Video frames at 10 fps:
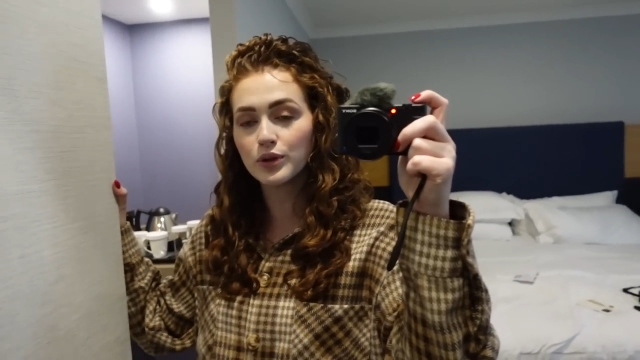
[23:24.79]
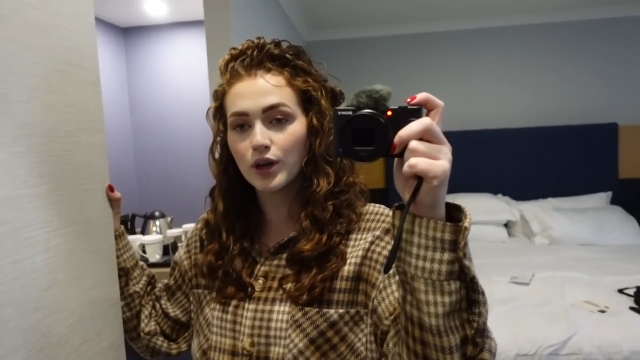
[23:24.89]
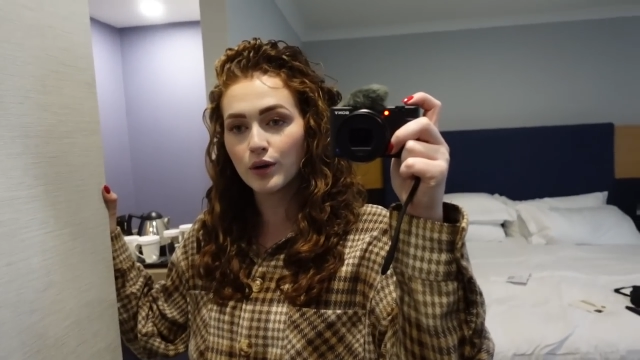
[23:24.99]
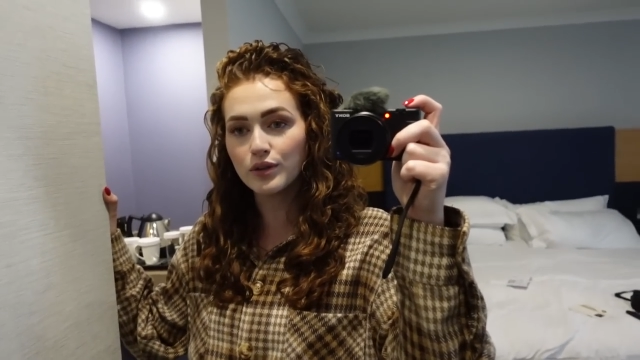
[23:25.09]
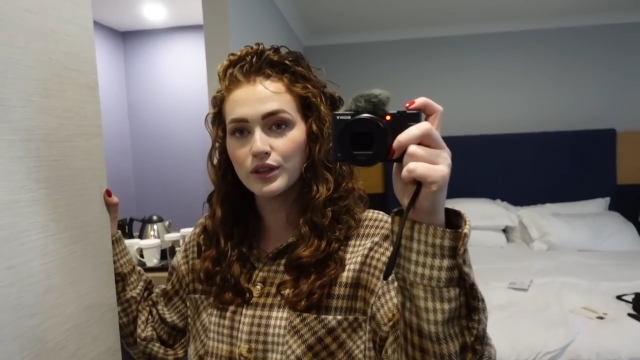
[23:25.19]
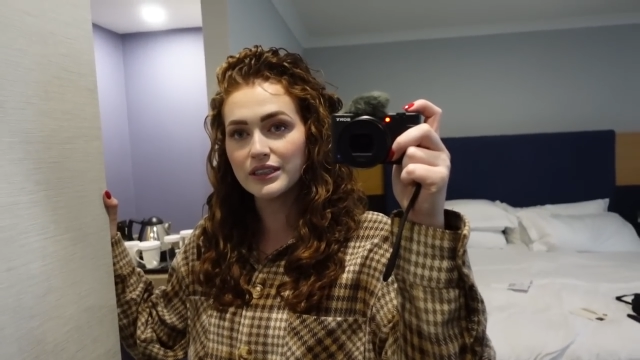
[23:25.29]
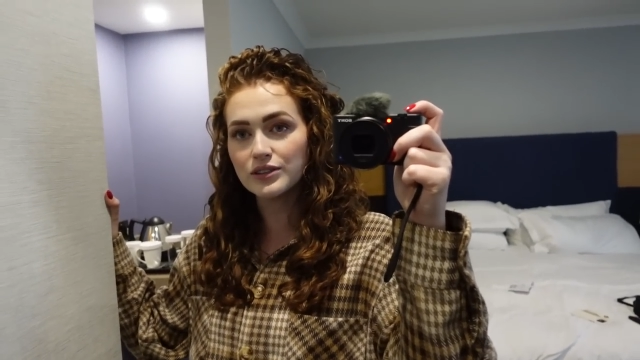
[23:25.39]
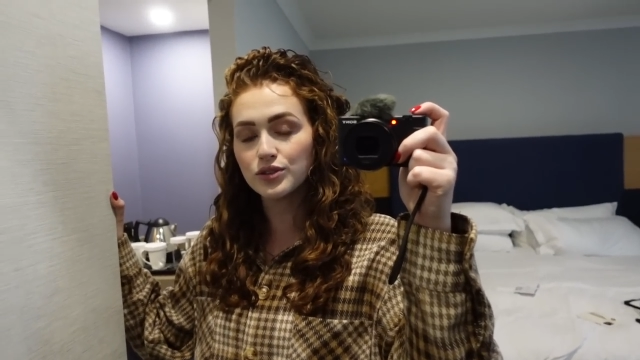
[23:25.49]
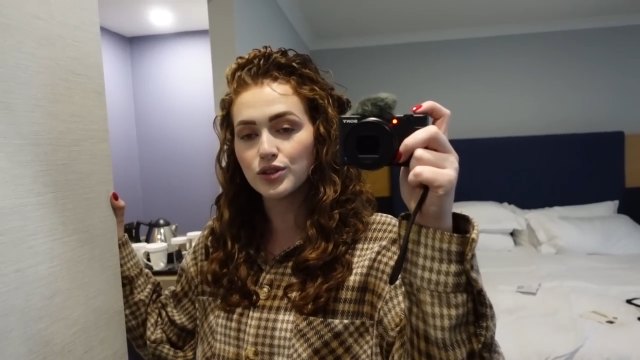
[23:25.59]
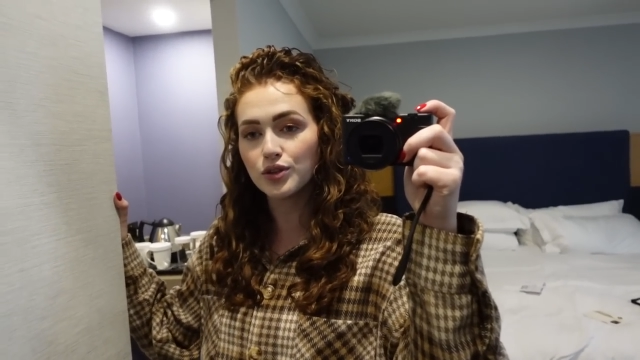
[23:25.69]
going
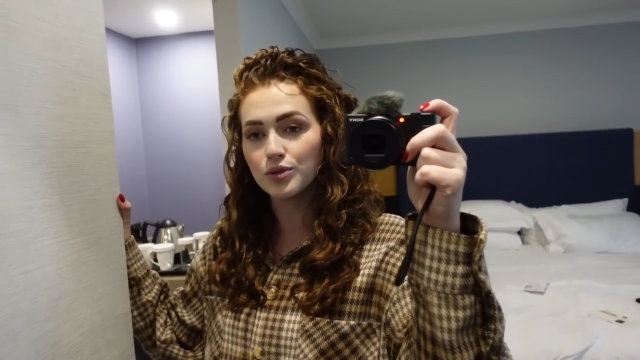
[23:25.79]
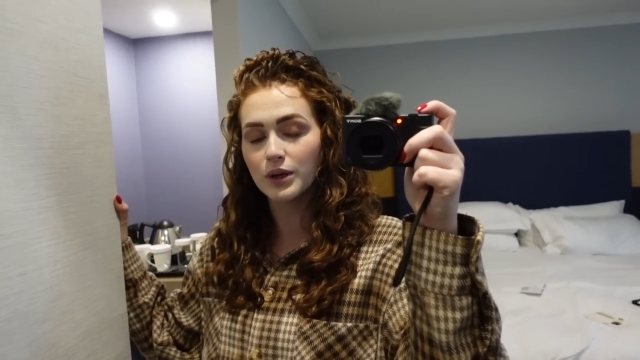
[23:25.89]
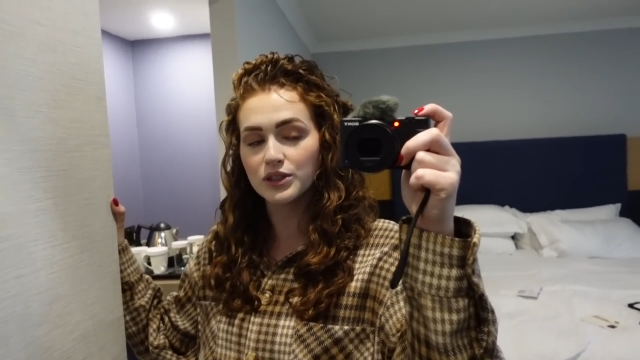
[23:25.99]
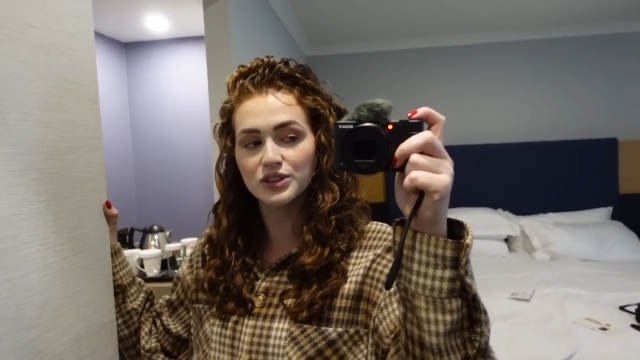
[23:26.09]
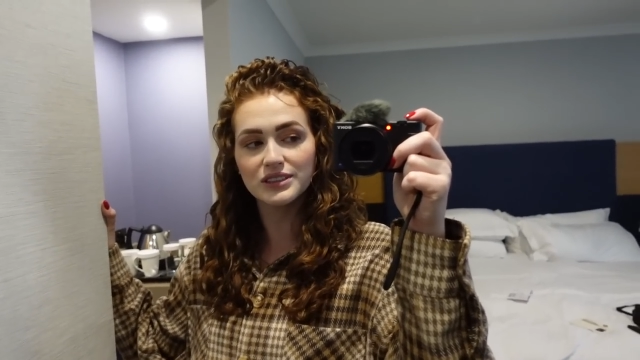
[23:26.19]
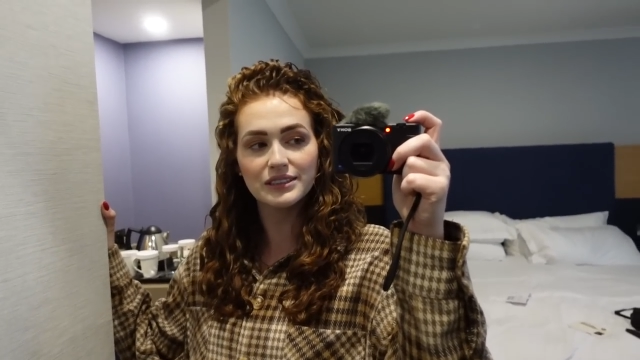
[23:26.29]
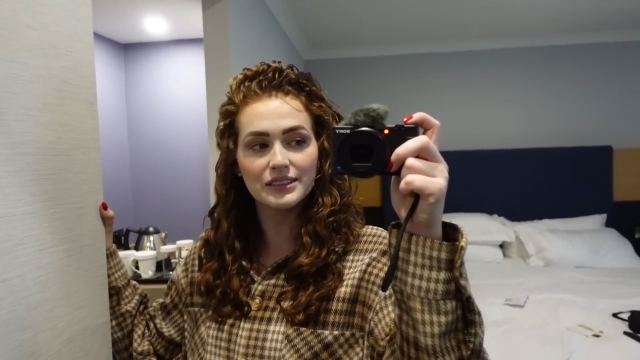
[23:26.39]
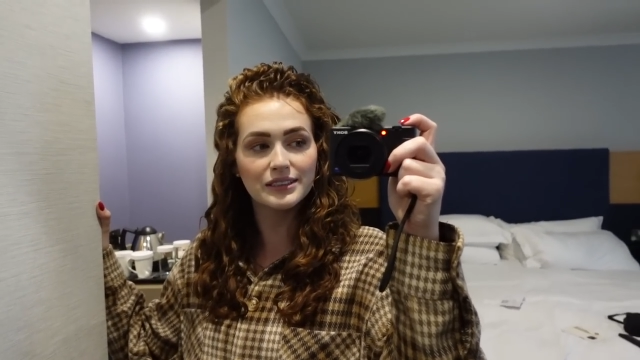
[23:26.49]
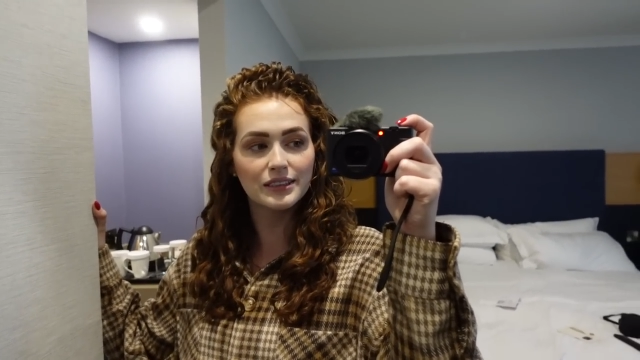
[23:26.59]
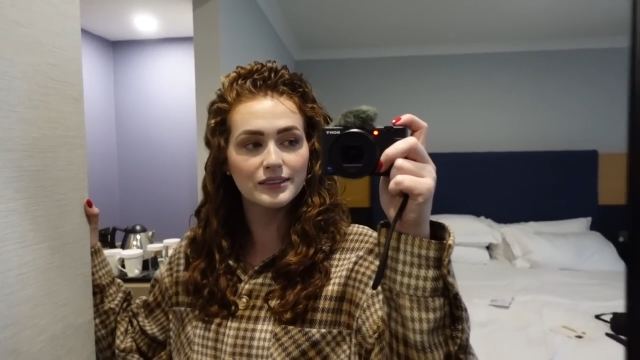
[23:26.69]
into Manchester
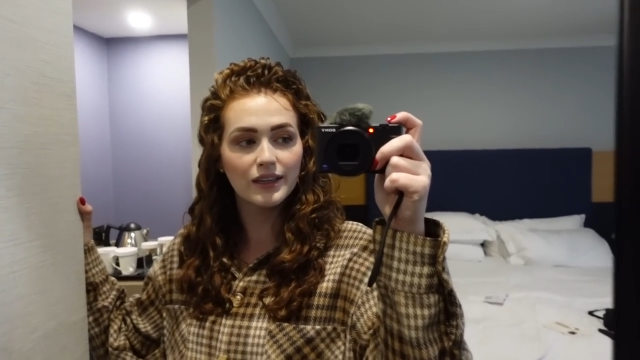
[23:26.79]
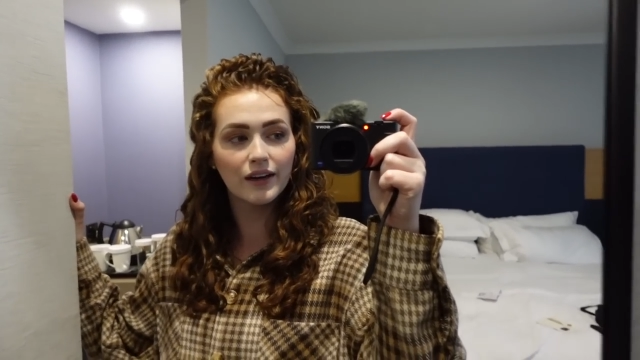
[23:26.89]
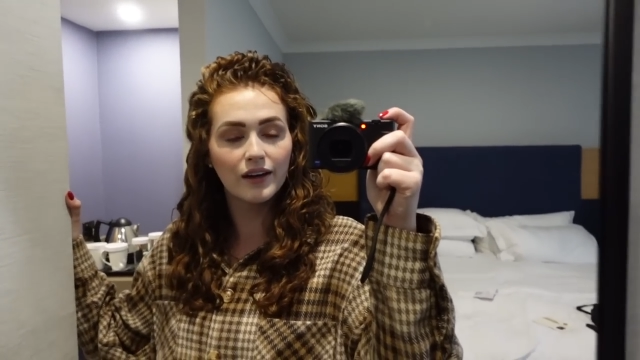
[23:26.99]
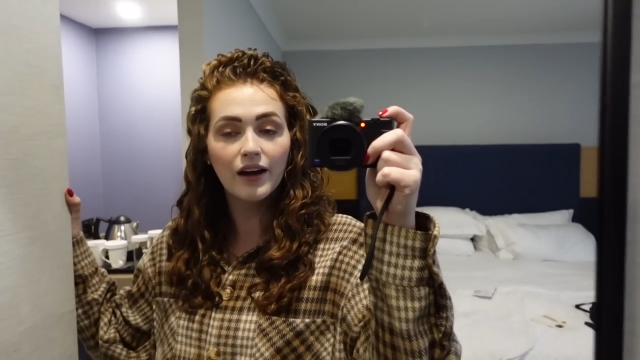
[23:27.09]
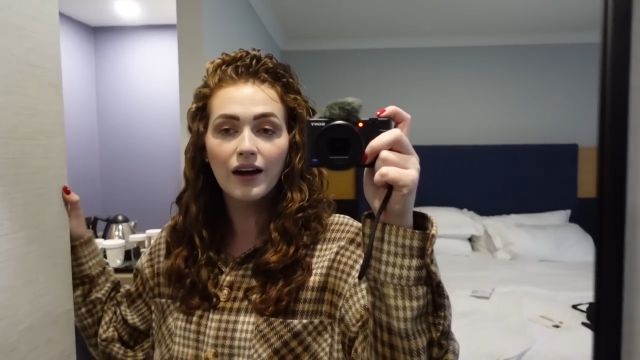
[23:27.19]
city centre